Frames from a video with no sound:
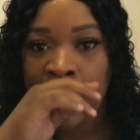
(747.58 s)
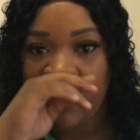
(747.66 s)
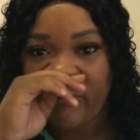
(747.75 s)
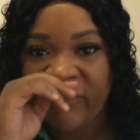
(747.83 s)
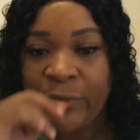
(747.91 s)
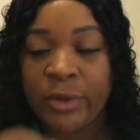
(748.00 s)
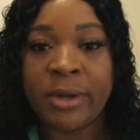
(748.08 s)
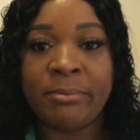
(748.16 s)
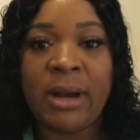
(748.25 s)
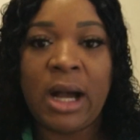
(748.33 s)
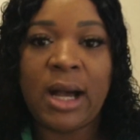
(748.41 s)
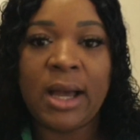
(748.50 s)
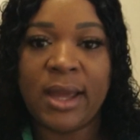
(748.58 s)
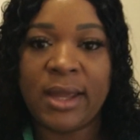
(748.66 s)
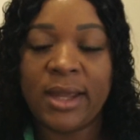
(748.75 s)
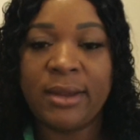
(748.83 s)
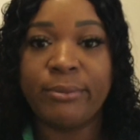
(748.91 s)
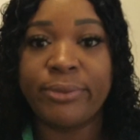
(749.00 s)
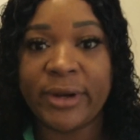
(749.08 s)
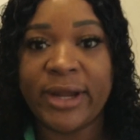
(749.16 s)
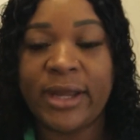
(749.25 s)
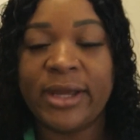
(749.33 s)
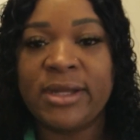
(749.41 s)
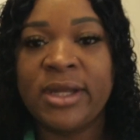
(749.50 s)
for my
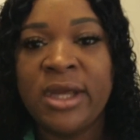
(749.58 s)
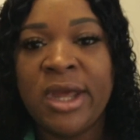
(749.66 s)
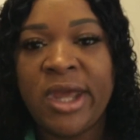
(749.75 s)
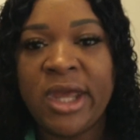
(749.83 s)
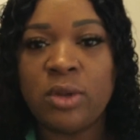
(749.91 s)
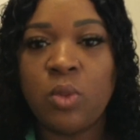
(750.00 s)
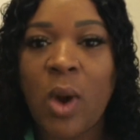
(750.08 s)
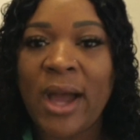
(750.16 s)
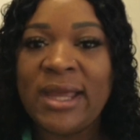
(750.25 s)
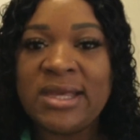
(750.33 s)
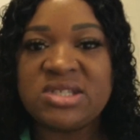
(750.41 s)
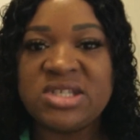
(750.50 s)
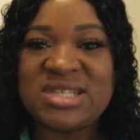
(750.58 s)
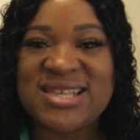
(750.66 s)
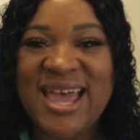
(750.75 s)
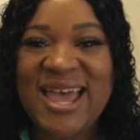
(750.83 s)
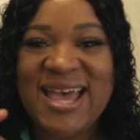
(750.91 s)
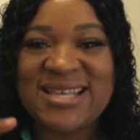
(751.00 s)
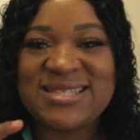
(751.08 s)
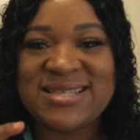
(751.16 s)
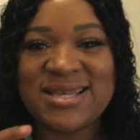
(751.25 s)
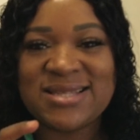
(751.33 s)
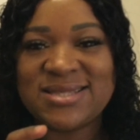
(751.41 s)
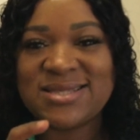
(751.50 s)
brand. And white is just an
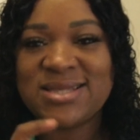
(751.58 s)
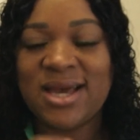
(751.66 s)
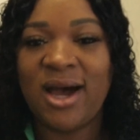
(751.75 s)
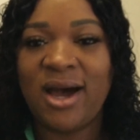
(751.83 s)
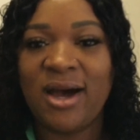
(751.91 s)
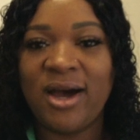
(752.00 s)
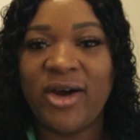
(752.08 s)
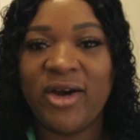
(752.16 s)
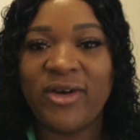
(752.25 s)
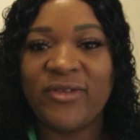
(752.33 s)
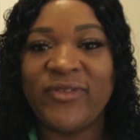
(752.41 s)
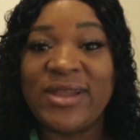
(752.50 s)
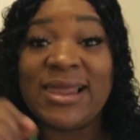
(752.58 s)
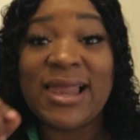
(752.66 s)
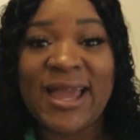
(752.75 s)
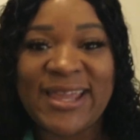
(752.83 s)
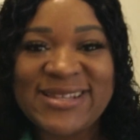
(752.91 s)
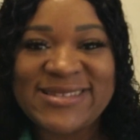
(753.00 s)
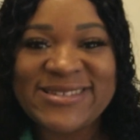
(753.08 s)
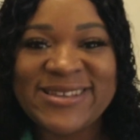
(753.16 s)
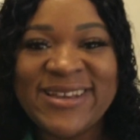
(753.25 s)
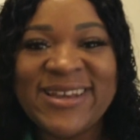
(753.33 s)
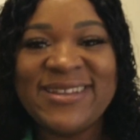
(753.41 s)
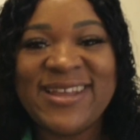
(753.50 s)
essence of light.
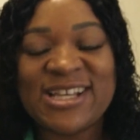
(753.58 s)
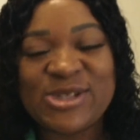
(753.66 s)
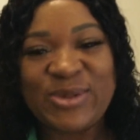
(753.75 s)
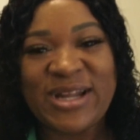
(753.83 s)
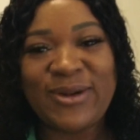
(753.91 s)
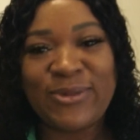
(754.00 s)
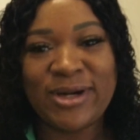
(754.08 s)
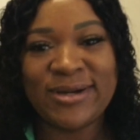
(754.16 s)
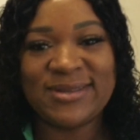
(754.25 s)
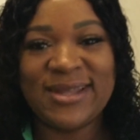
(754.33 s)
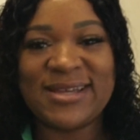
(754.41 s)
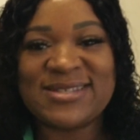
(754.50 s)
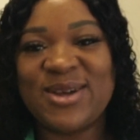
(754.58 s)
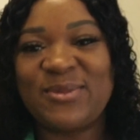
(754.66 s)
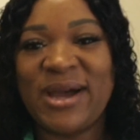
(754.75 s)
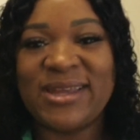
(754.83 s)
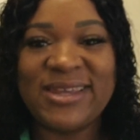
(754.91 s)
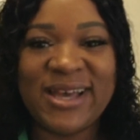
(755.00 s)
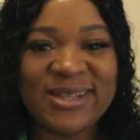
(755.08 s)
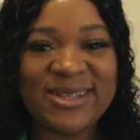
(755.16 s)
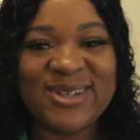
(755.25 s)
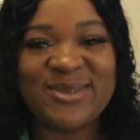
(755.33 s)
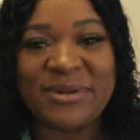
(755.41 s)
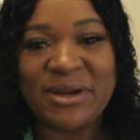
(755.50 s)
That's what I want that. So my
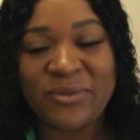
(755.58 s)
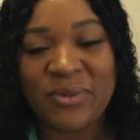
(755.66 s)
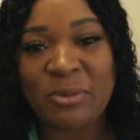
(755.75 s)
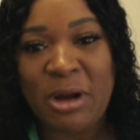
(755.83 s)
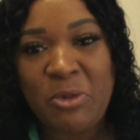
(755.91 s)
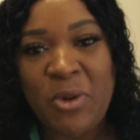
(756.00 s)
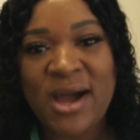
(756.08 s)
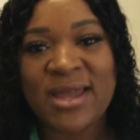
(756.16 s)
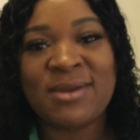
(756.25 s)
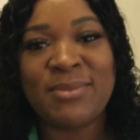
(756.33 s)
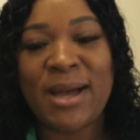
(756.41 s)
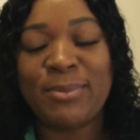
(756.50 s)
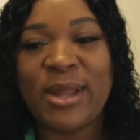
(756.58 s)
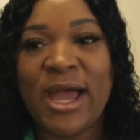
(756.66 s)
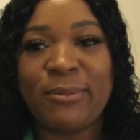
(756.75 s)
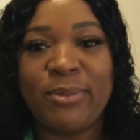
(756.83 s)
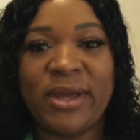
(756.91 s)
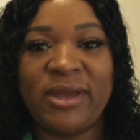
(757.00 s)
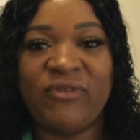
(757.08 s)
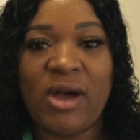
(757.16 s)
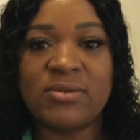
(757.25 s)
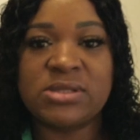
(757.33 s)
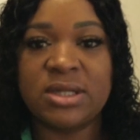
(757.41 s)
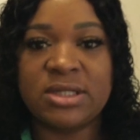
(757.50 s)
yellow, my white, and my black. But if I
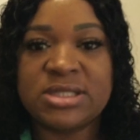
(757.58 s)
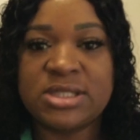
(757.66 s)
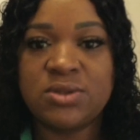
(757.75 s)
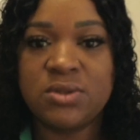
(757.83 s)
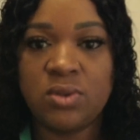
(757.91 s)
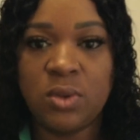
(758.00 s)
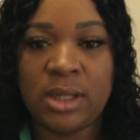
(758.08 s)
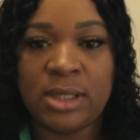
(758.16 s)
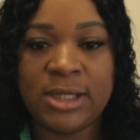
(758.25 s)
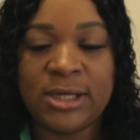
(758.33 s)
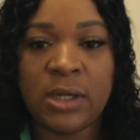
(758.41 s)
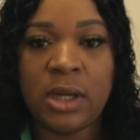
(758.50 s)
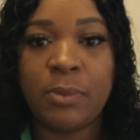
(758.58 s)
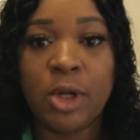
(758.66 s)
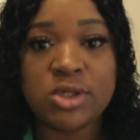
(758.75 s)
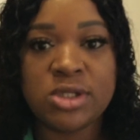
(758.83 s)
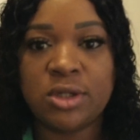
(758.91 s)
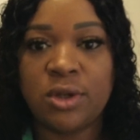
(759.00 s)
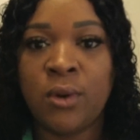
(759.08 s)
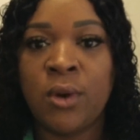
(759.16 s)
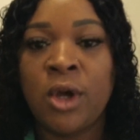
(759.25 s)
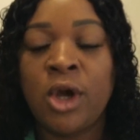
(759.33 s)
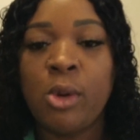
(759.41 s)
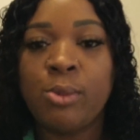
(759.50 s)
was going to do a personal
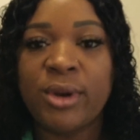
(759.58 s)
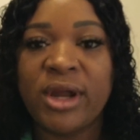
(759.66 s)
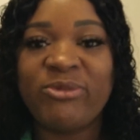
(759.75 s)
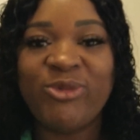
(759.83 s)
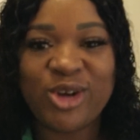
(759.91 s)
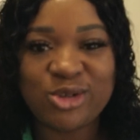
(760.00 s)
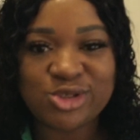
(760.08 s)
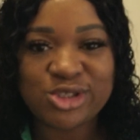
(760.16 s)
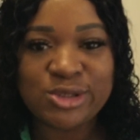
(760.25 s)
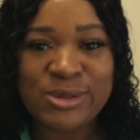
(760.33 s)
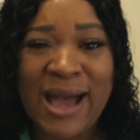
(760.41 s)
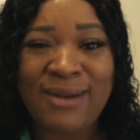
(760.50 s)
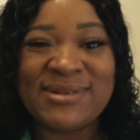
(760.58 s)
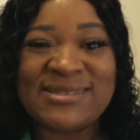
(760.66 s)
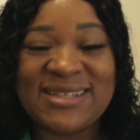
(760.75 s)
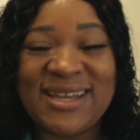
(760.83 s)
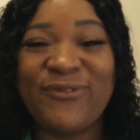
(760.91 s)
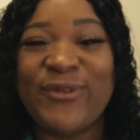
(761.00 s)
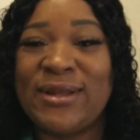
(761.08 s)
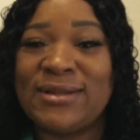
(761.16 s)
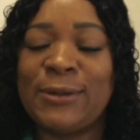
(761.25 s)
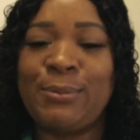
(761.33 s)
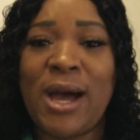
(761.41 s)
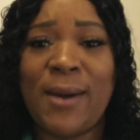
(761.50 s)
brand photo shoot, I would definitely
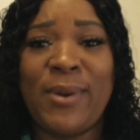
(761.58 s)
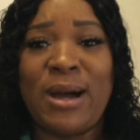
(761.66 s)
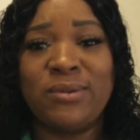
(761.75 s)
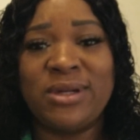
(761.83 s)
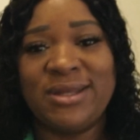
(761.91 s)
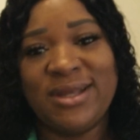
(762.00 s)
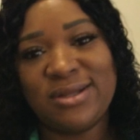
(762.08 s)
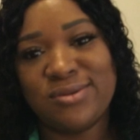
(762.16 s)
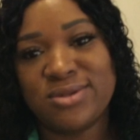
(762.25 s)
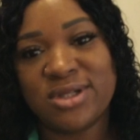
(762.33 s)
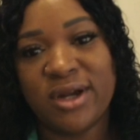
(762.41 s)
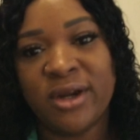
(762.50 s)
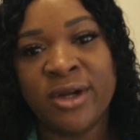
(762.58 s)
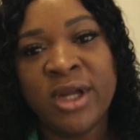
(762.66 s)
pop out with a yellow shirt.